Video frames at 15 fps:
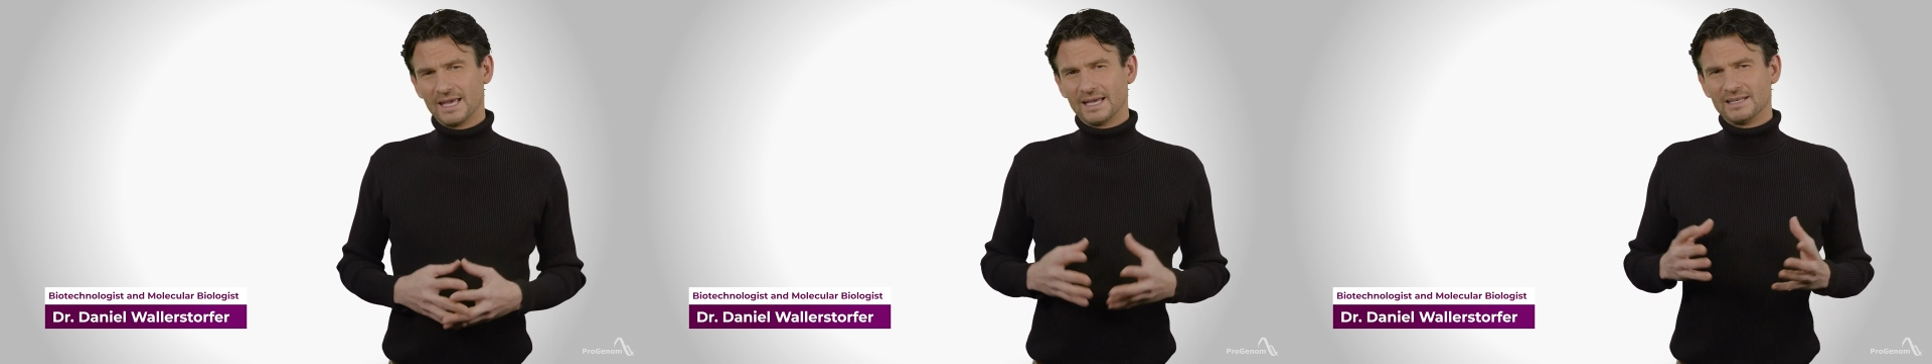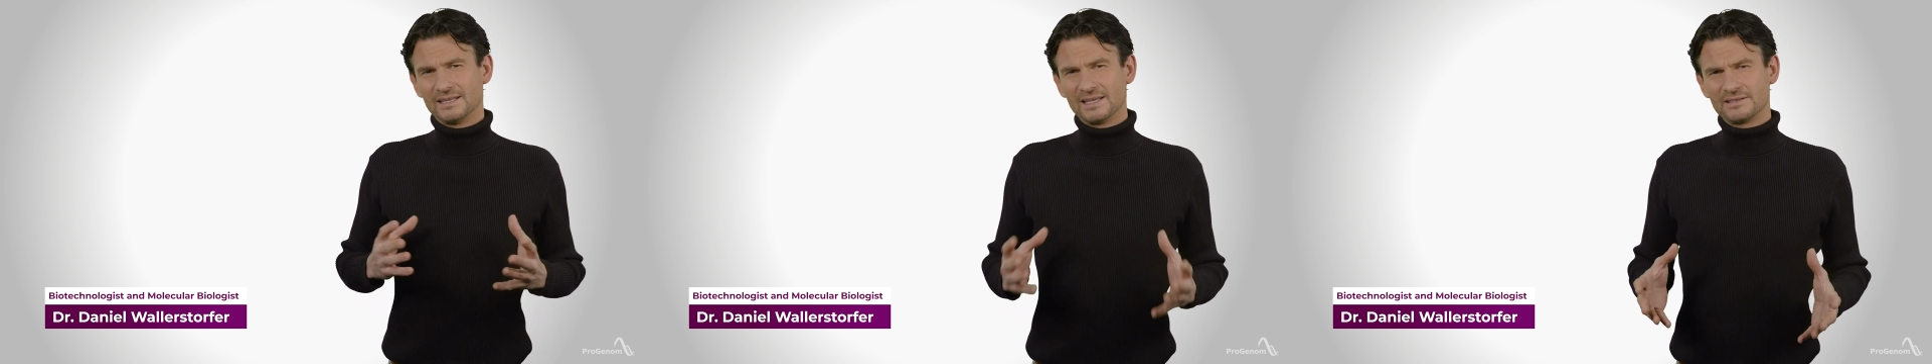
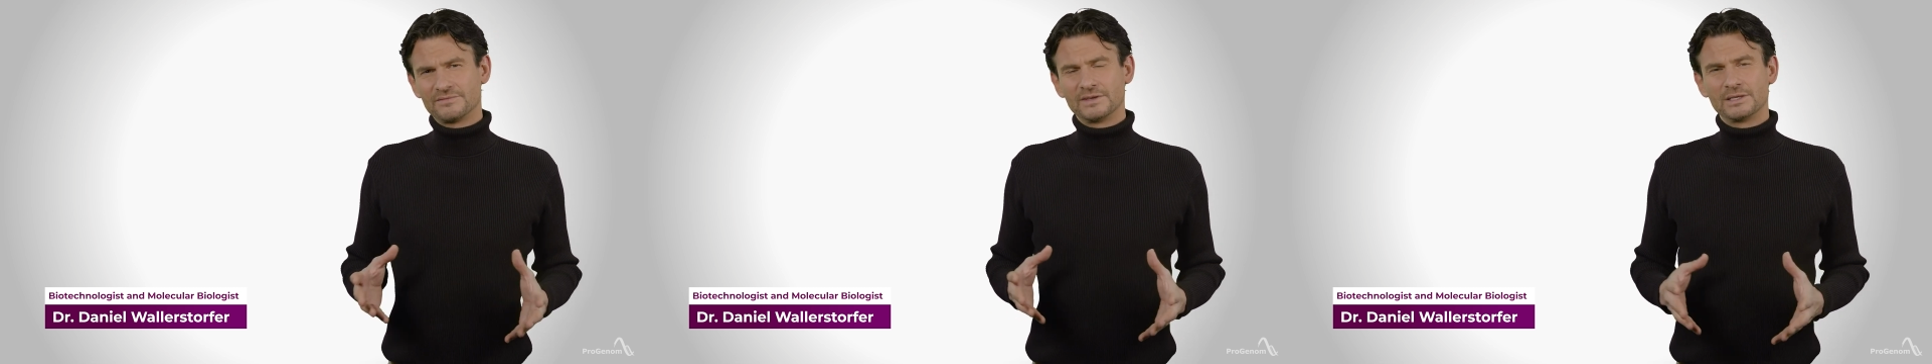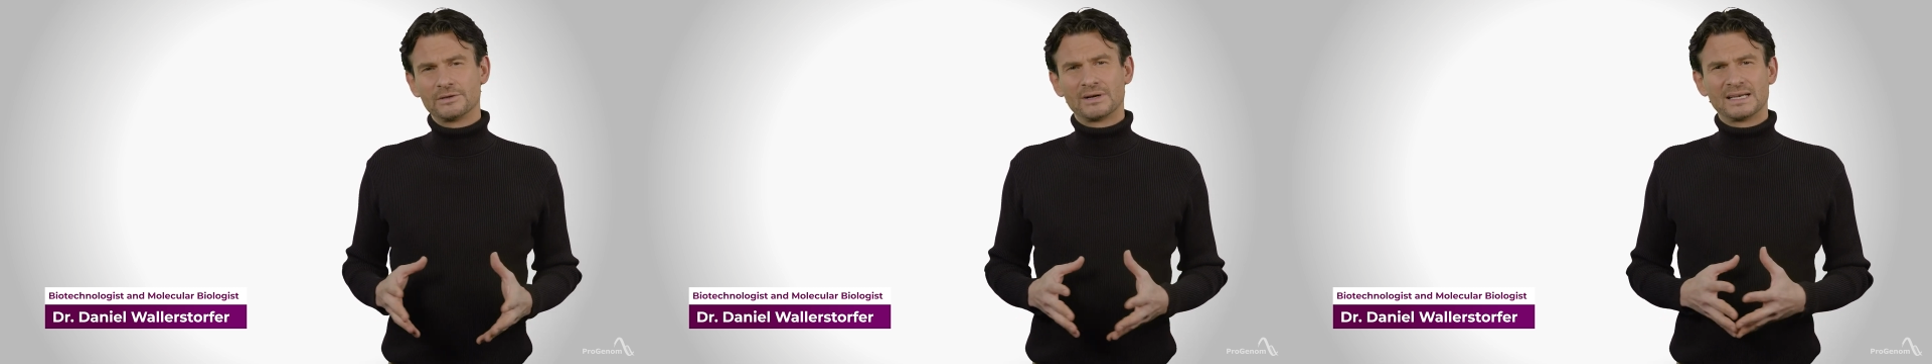In this
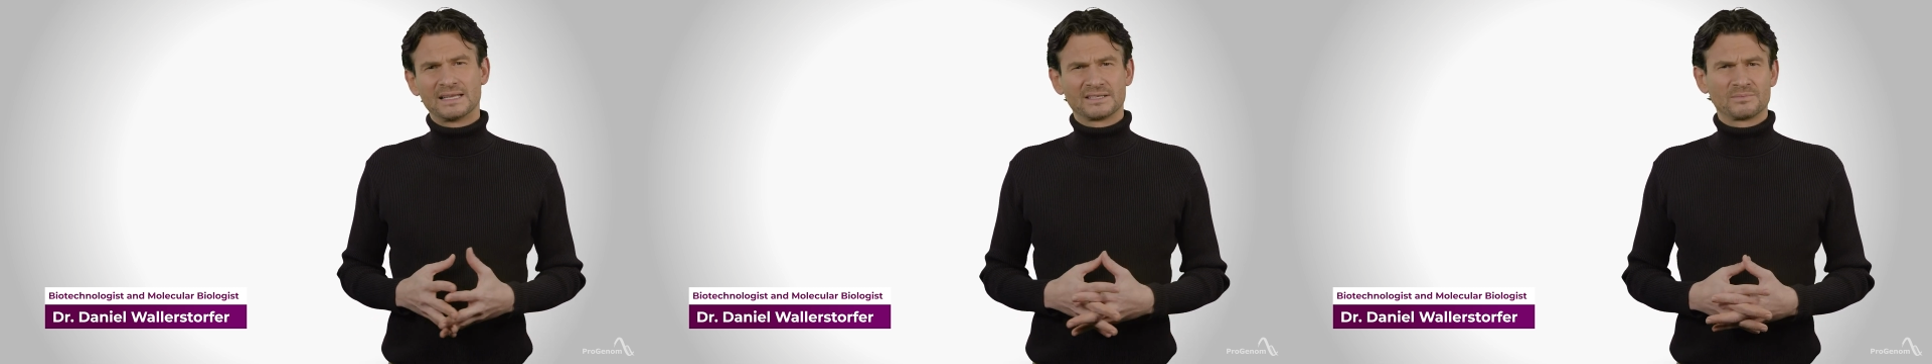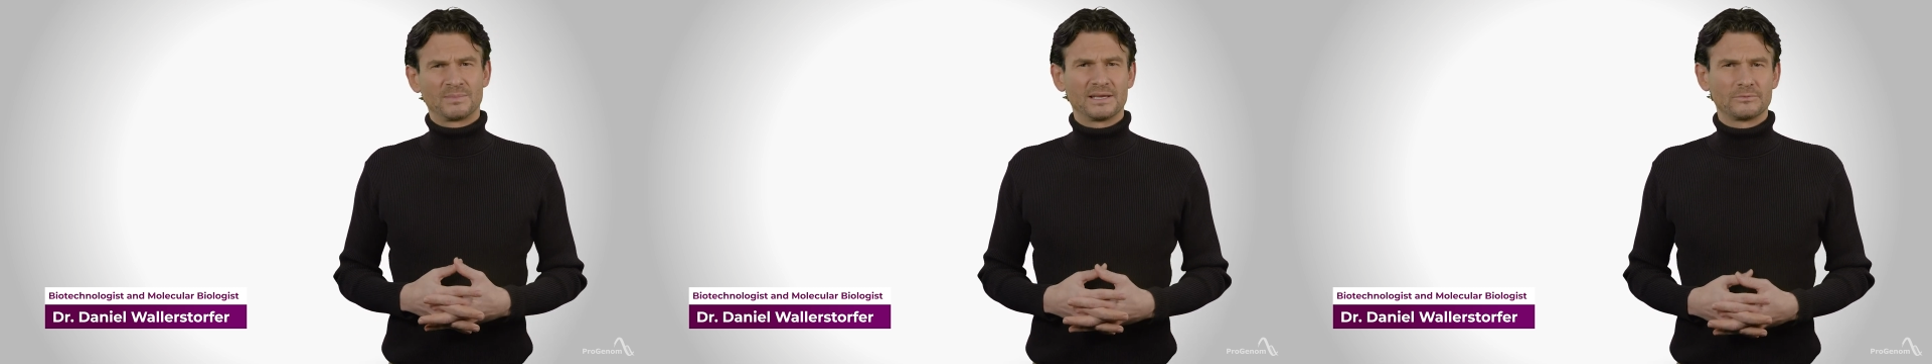video I'll
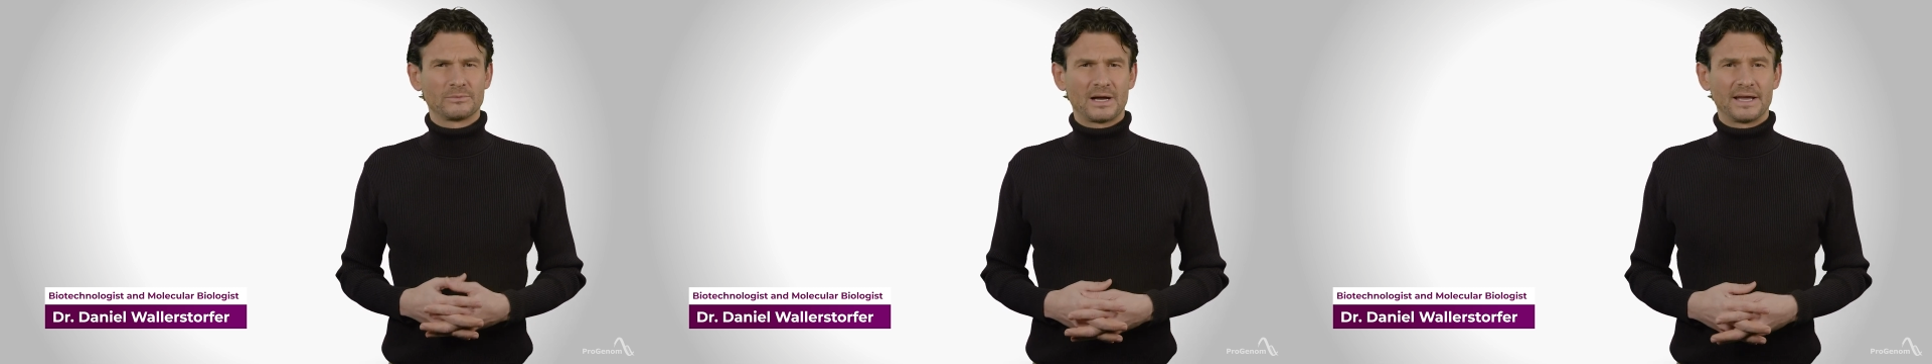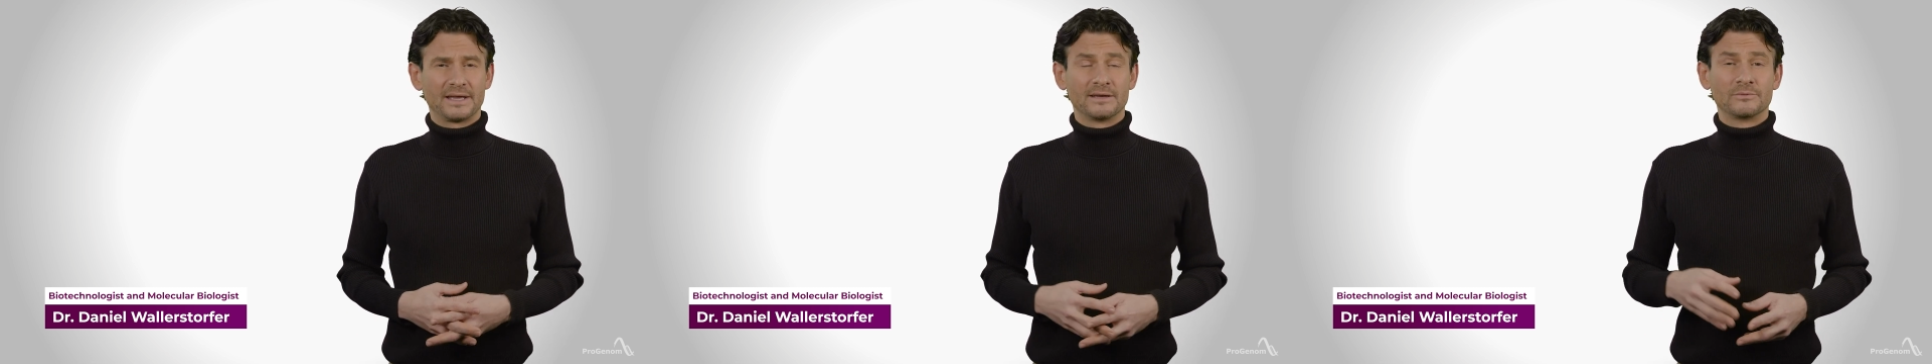explain
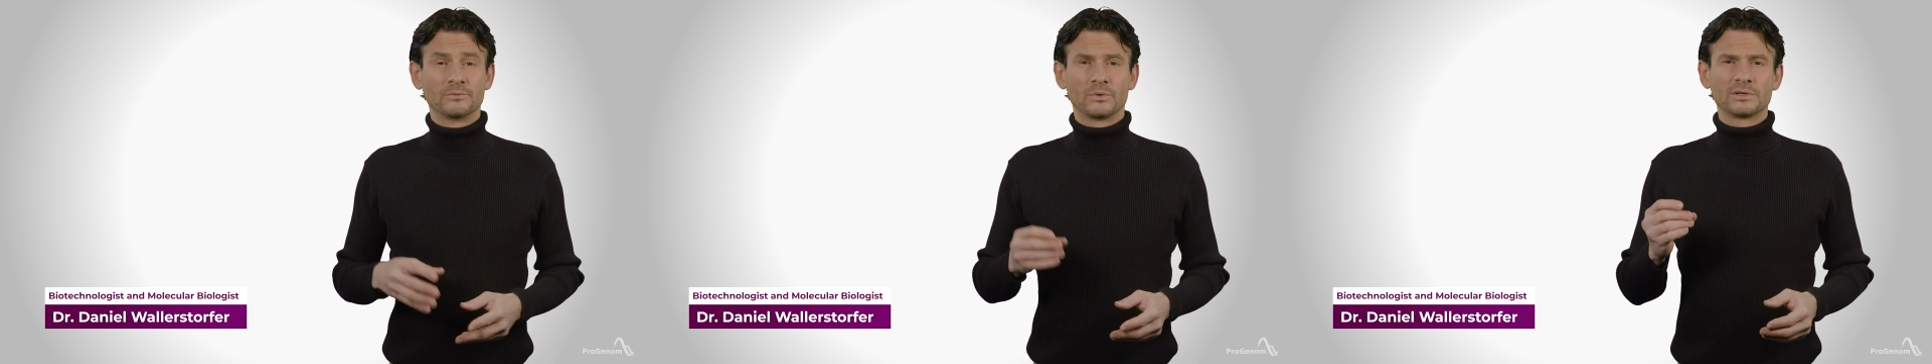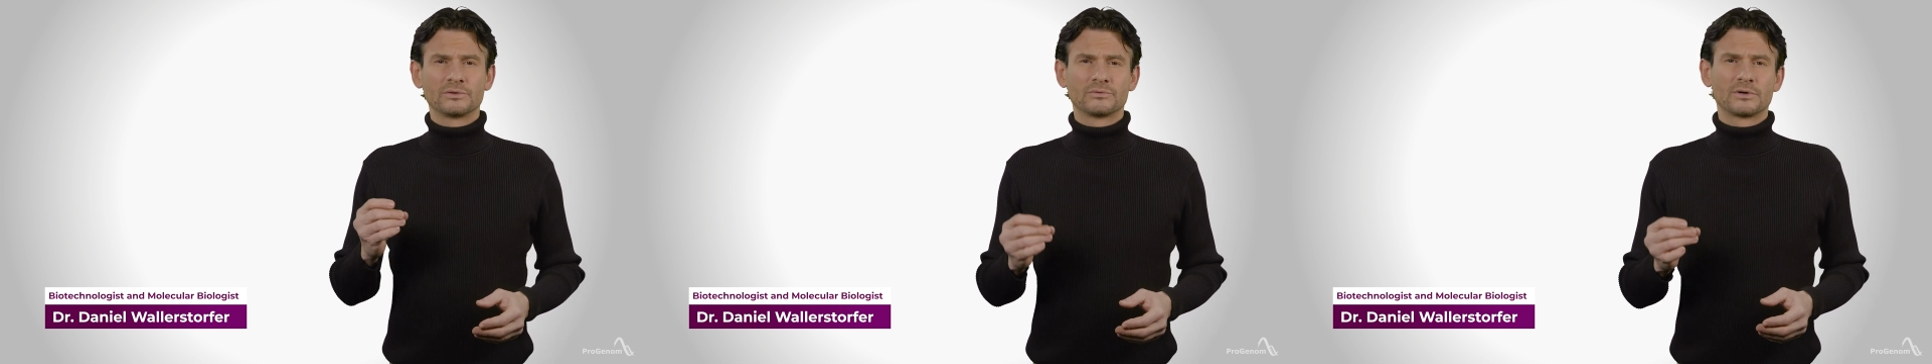why and what